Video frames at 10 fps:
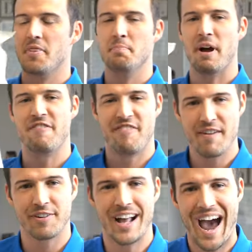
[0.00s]
my
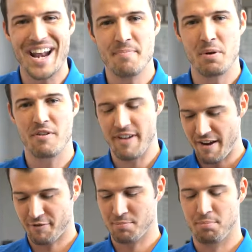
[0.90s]
favorite item that we've
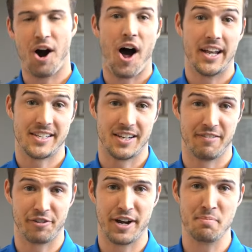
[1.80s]
ever bought
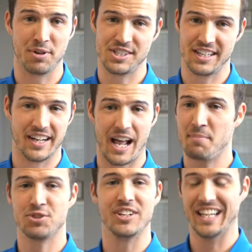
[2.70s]
for 8%.
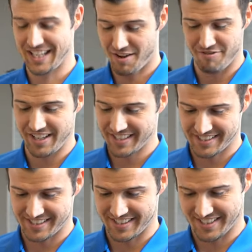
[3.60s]
Absolutely love
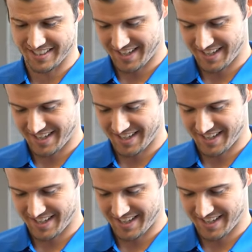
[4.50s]
this.